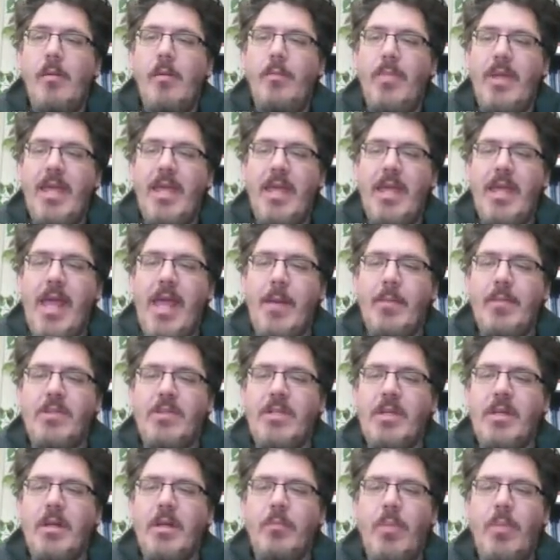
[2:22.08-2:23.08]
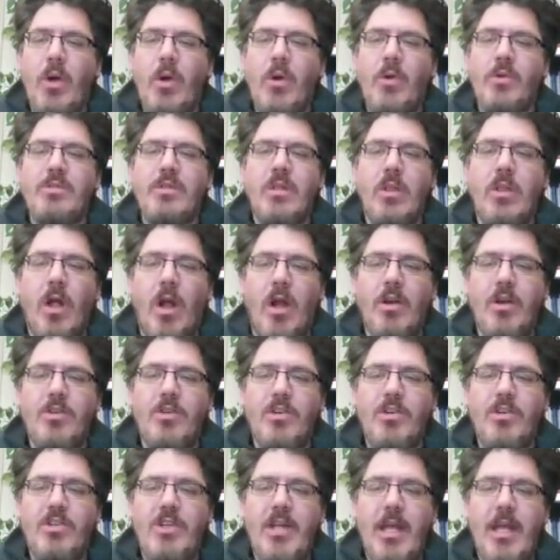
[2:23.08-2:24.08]
Being able to compose
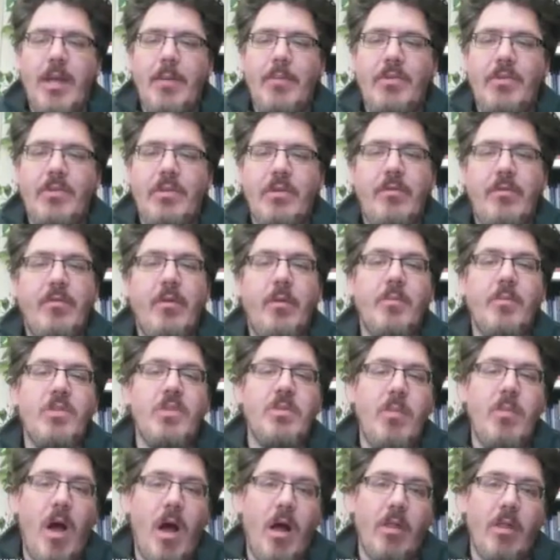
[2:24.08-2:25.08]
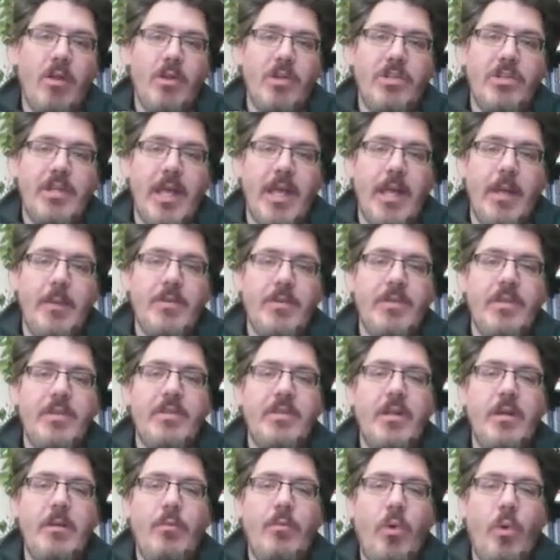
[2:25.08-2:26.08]
larger shapes from smaller shapes is
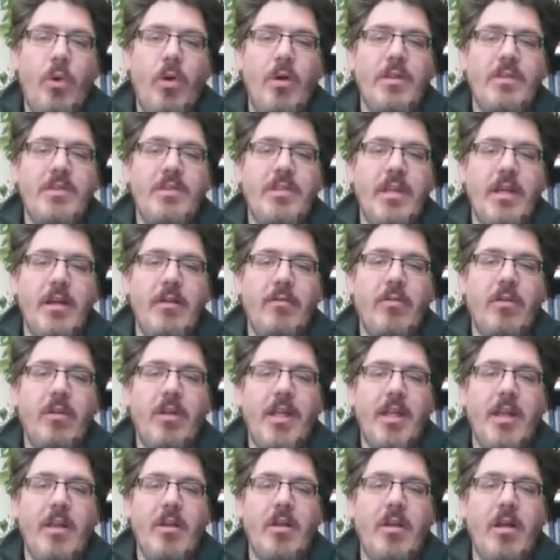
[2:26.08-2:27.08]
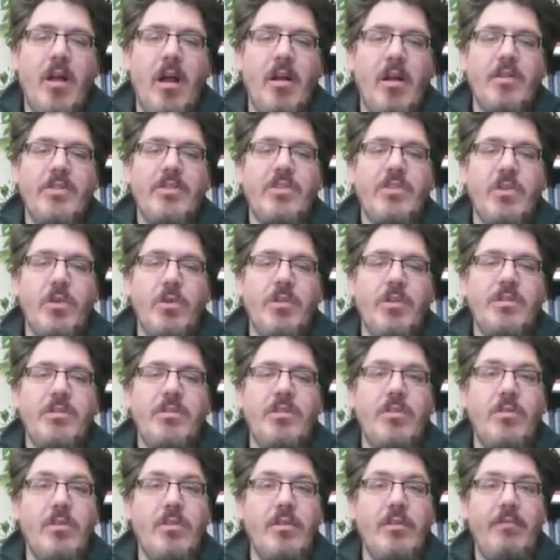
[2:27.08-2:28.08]
an important skill for kindergarten students
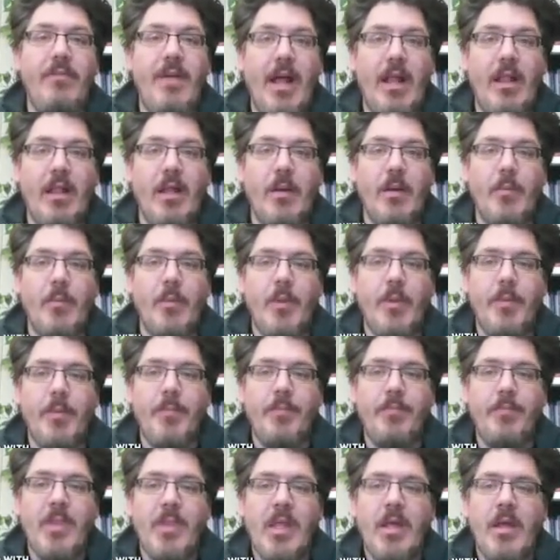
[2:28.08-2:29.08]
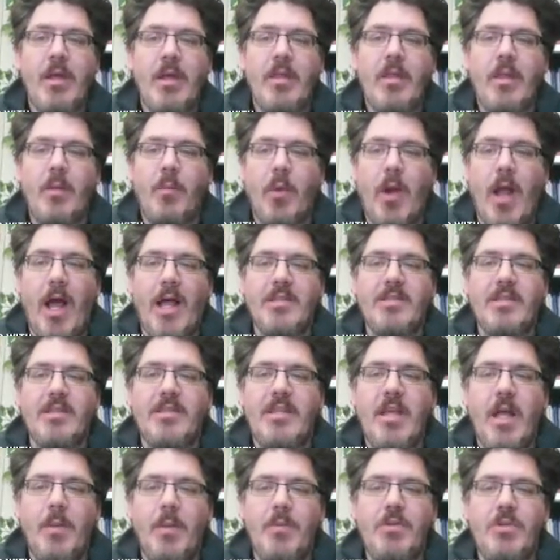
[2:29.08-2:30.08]
to develop. The process
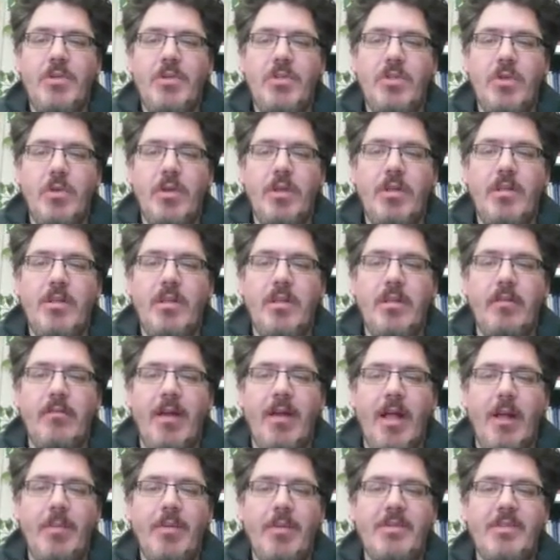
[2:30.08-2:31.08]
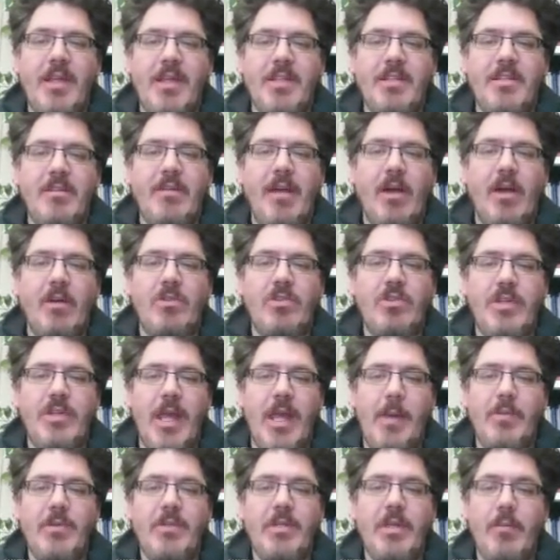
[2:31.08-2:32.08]
helps your student to develop a sense of how
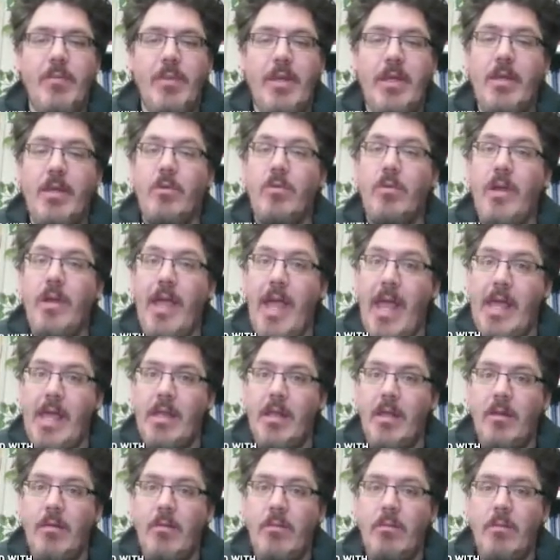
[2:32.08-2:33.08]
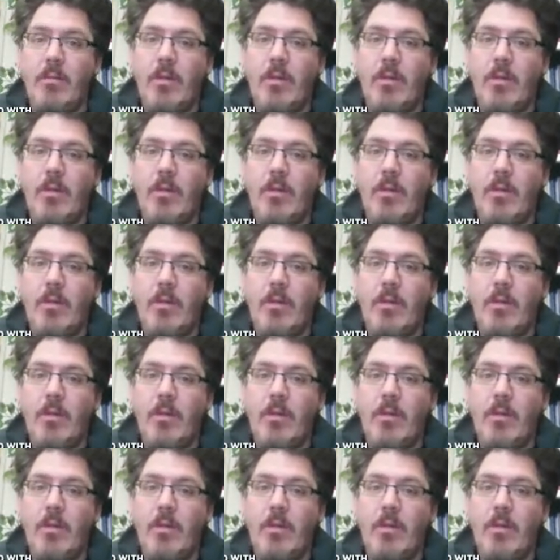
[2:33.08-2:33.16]
shapes can be created.